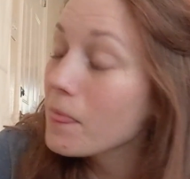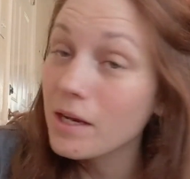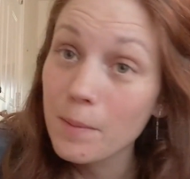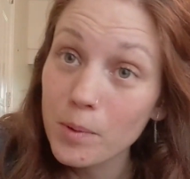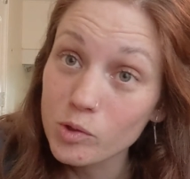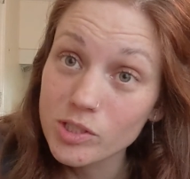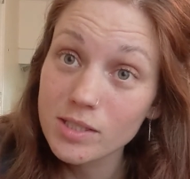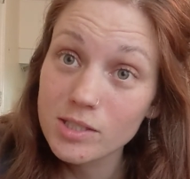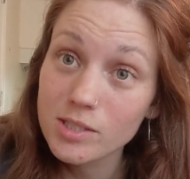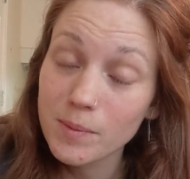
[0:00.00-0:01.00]
and I
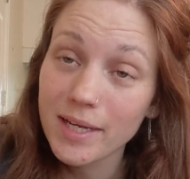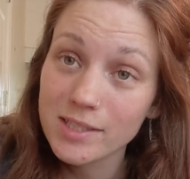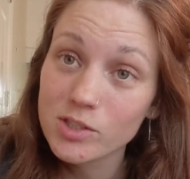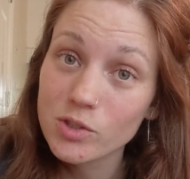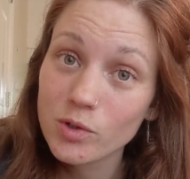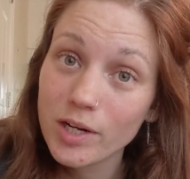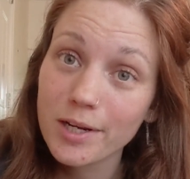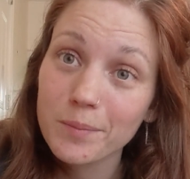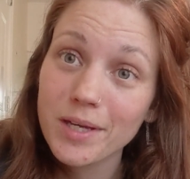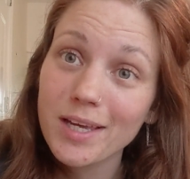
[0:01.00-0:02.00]
posted it to my
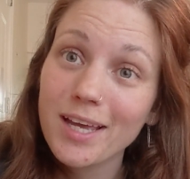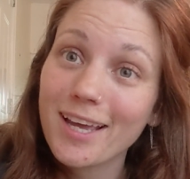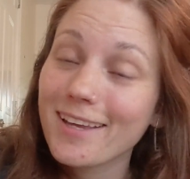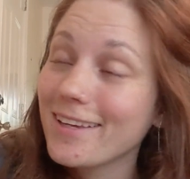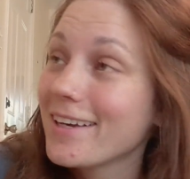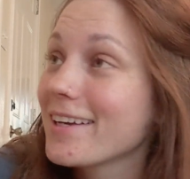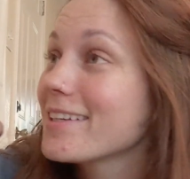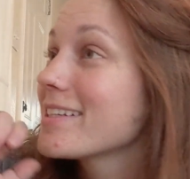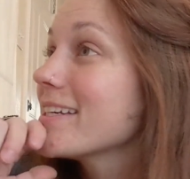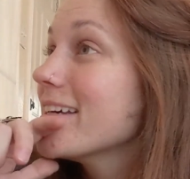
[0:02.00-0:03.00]
Instagram,
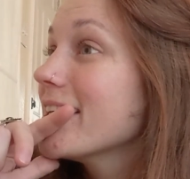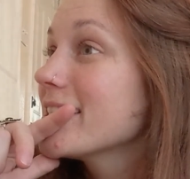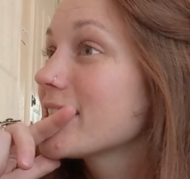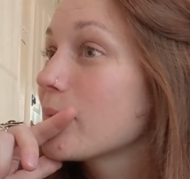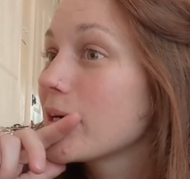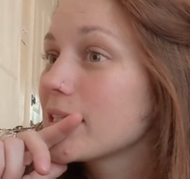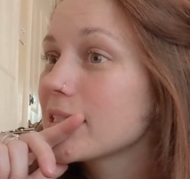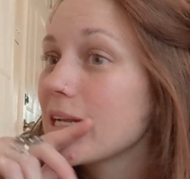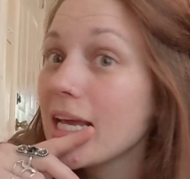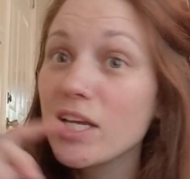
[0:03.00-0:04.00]
and somebody
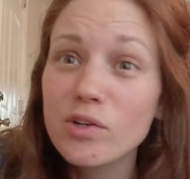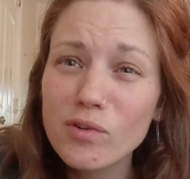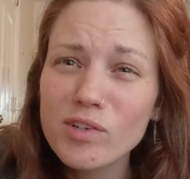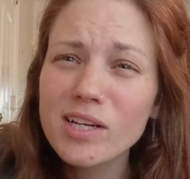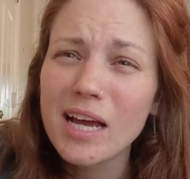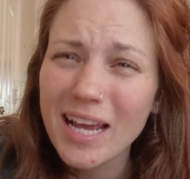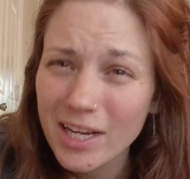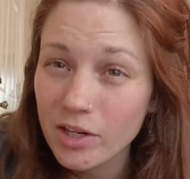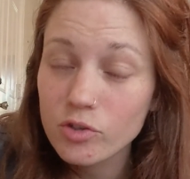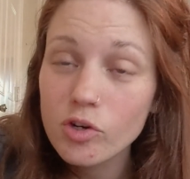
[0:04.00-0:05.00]
said, hey, you know, if you take a
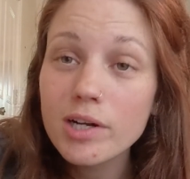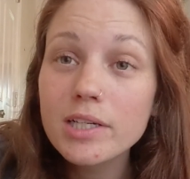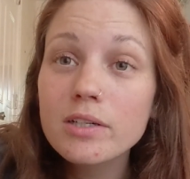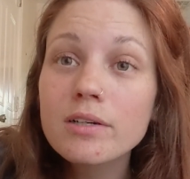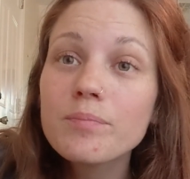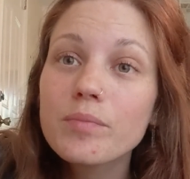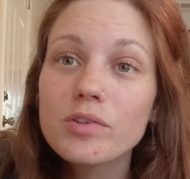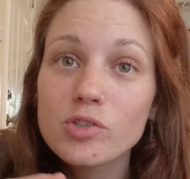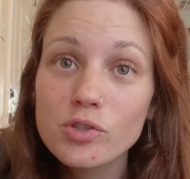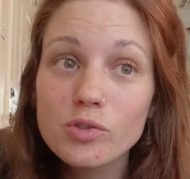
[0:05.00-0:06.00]
hairdryer
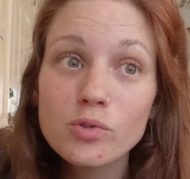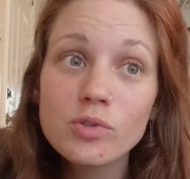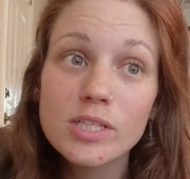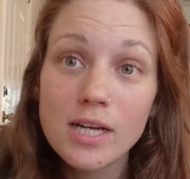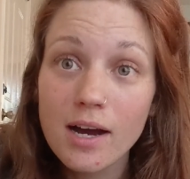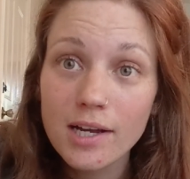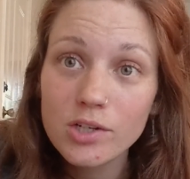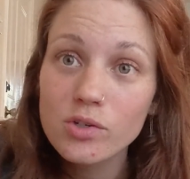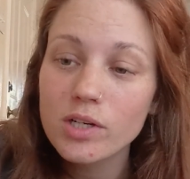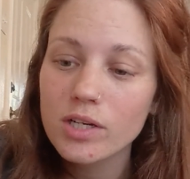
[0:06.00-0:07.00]
to the
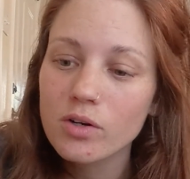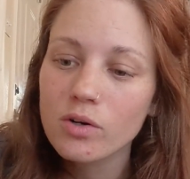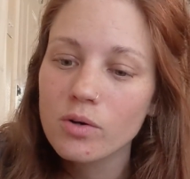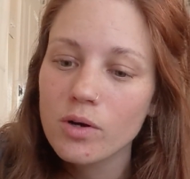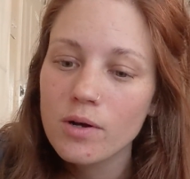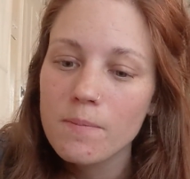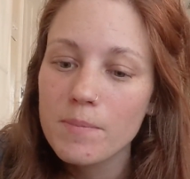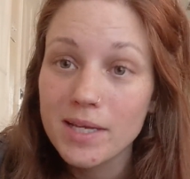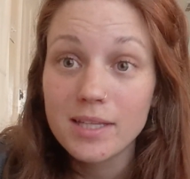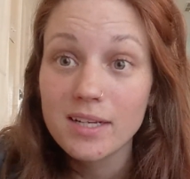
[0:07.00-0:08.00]
tile, it'll
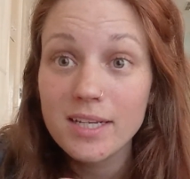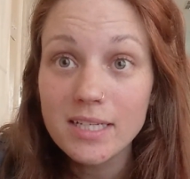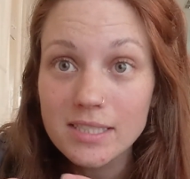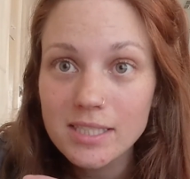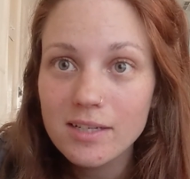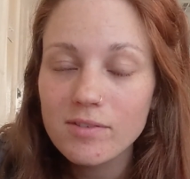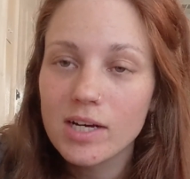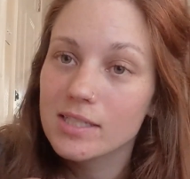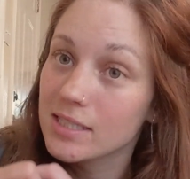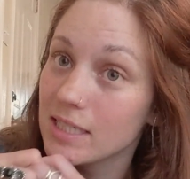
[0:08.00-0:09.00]
make the adhesive
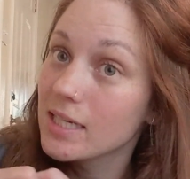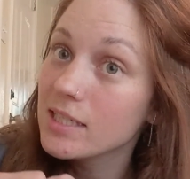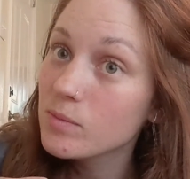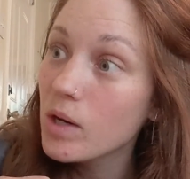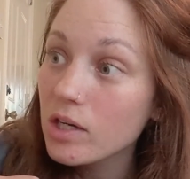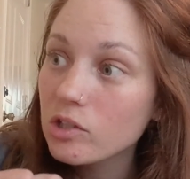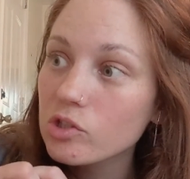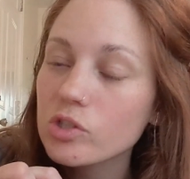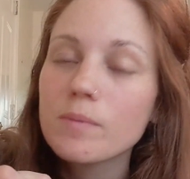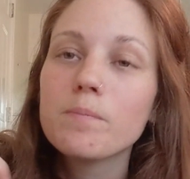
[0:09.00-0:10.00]
not stick as
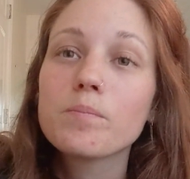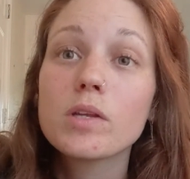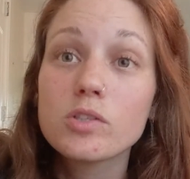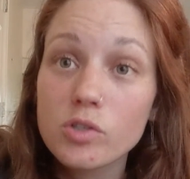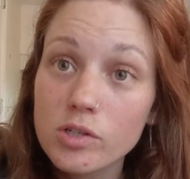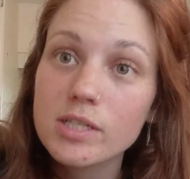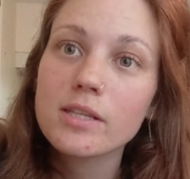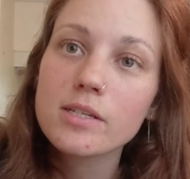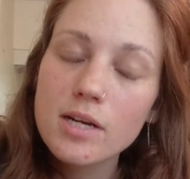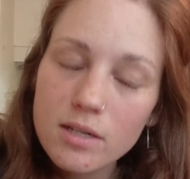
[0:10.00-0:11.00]
much, and so you can
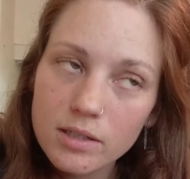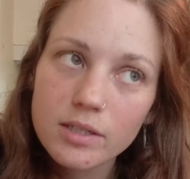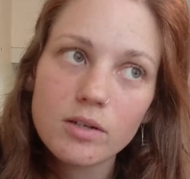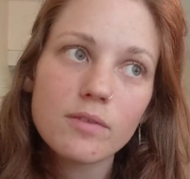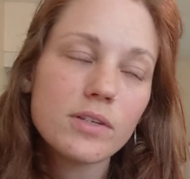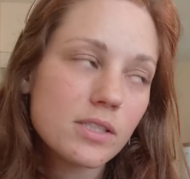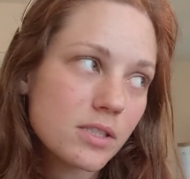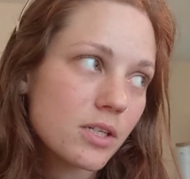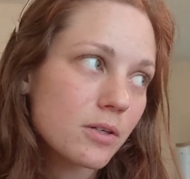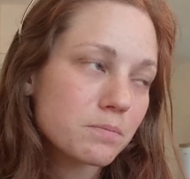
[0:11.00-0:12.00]
take the tiling off
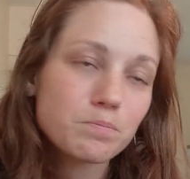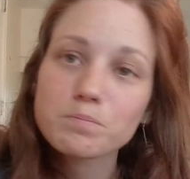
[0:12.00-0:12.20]
easier.